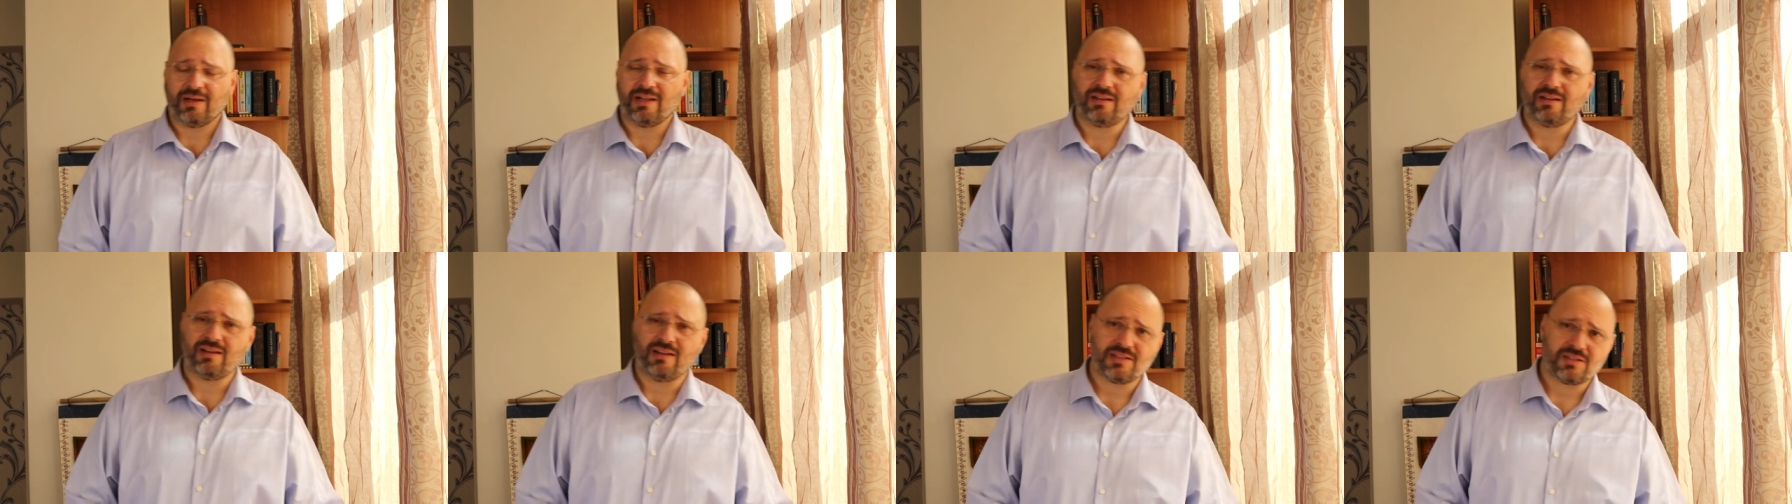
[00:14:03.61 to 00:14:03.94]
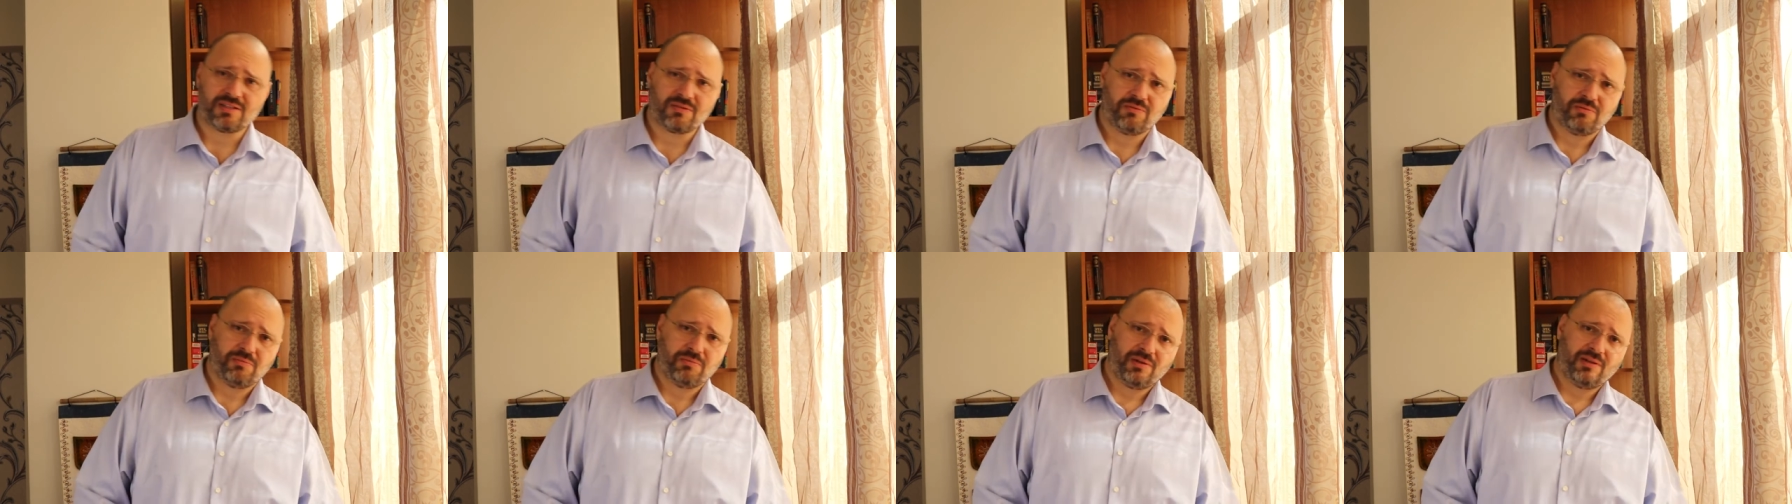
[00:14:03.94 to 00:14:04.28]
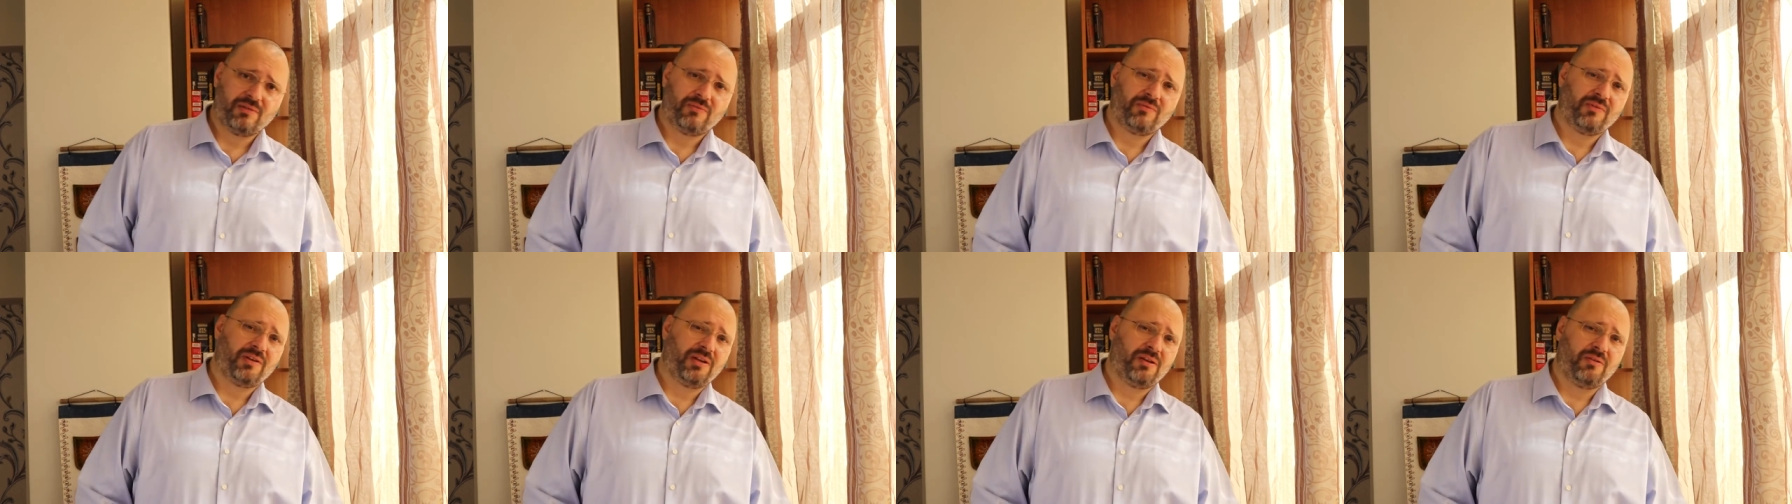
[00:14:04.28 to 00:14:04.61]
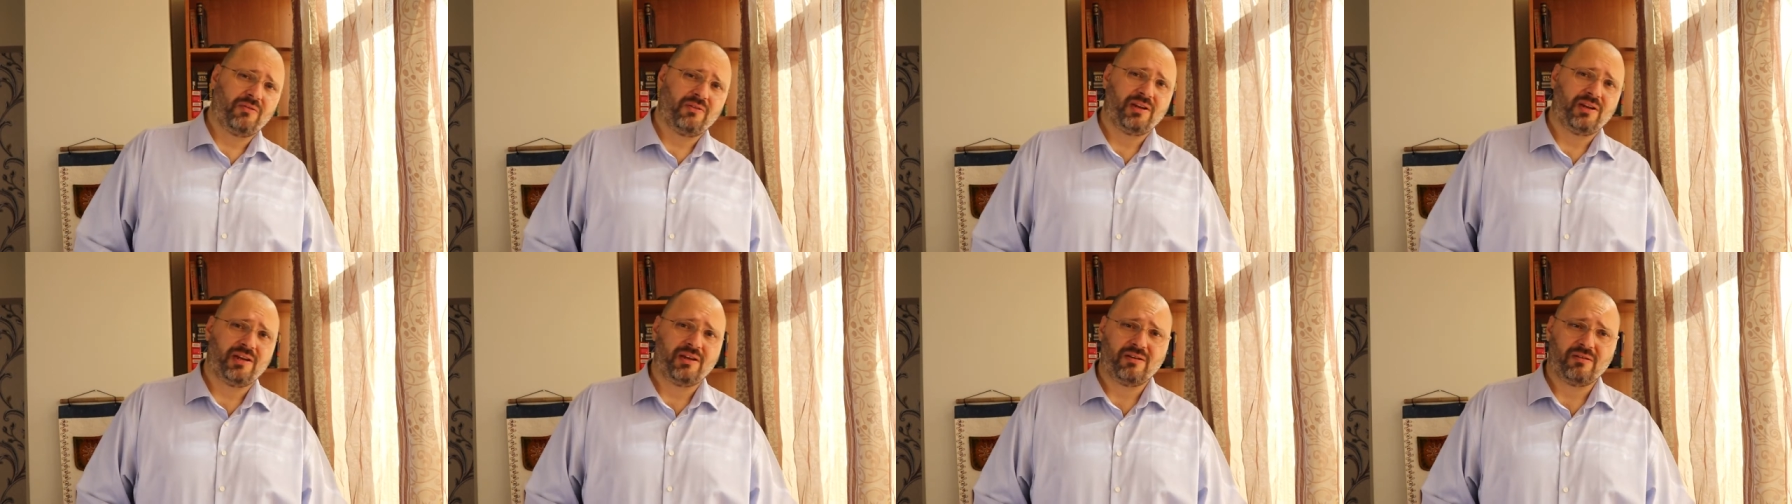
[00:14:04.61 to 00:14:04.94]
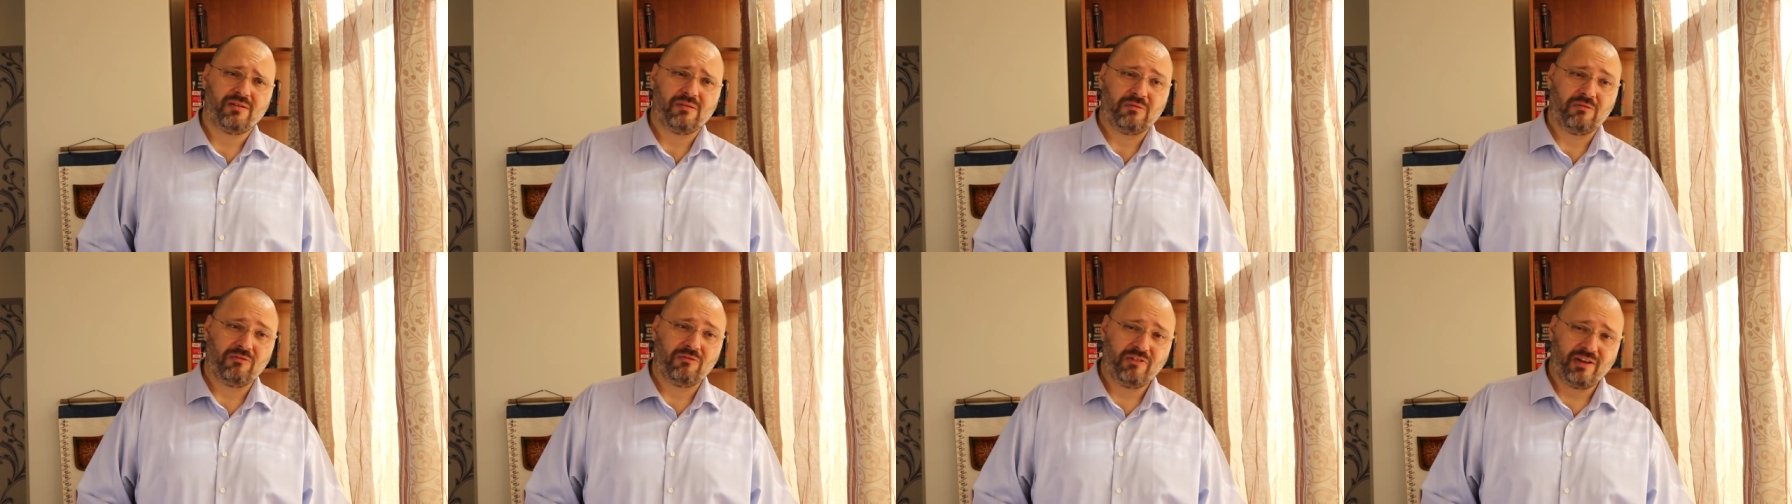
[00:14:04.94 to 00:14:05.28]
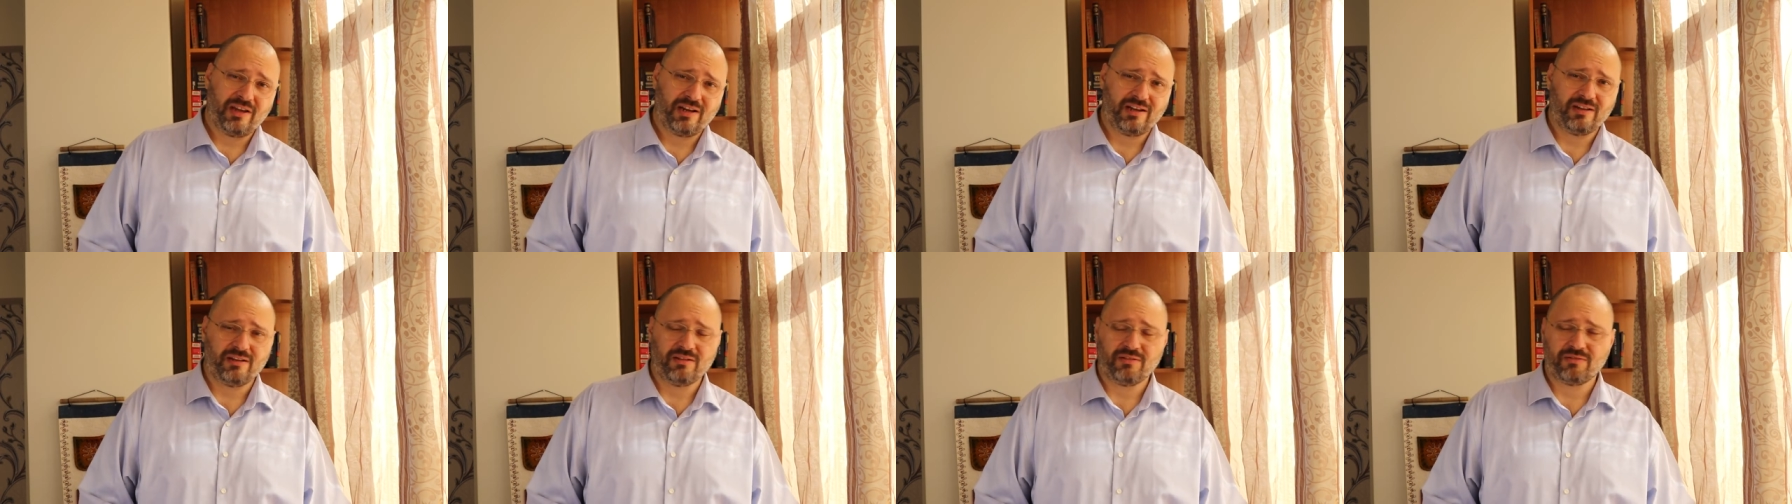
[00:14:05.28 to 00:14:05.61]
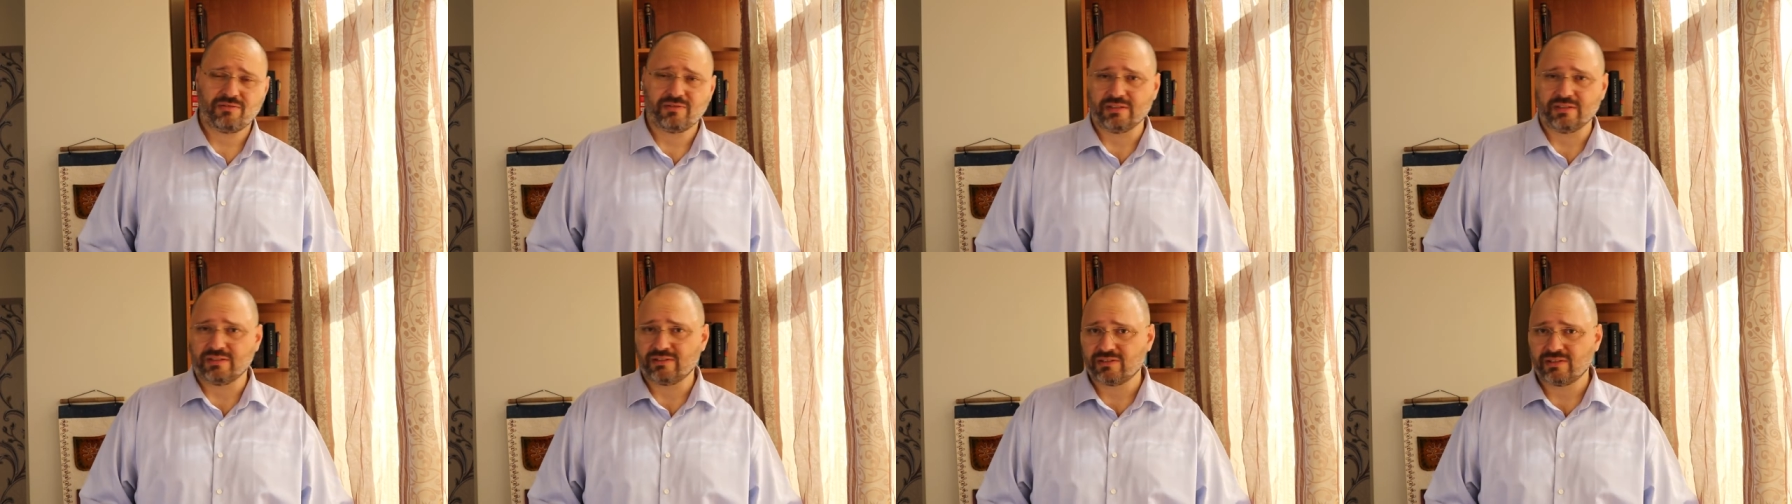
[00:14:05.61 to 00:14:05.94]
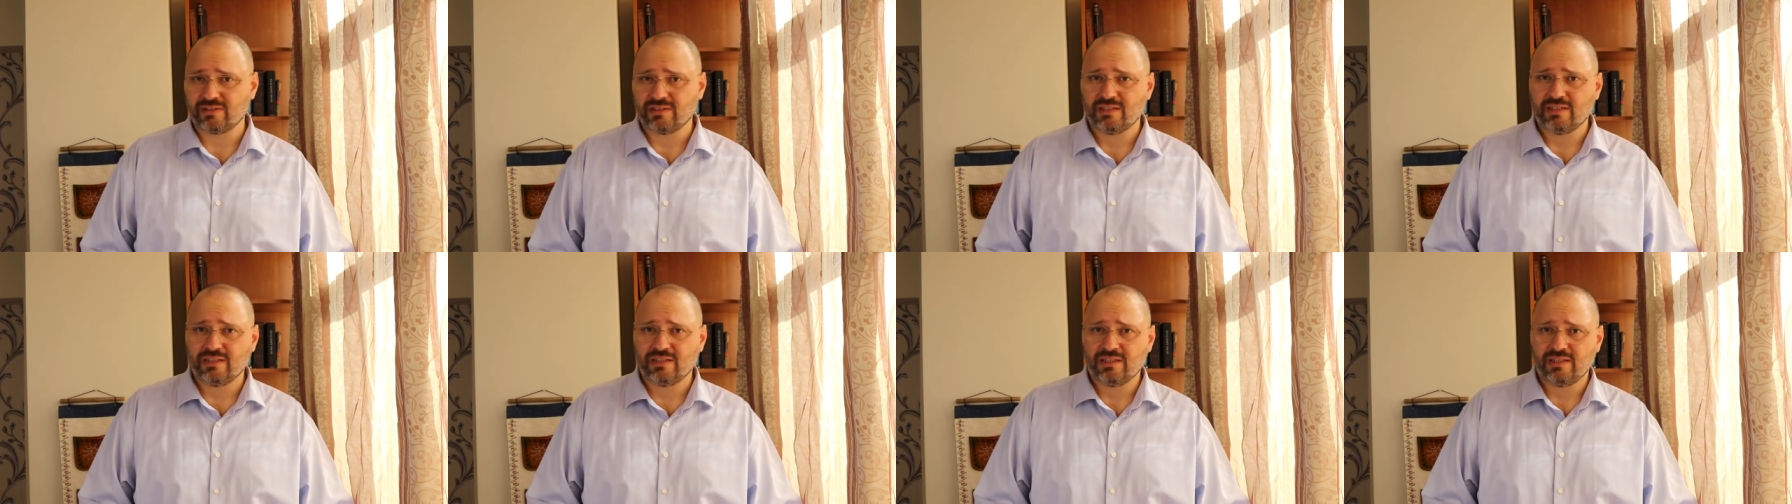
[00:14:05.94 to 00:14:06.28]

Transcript: Balkans will be very, very, very different.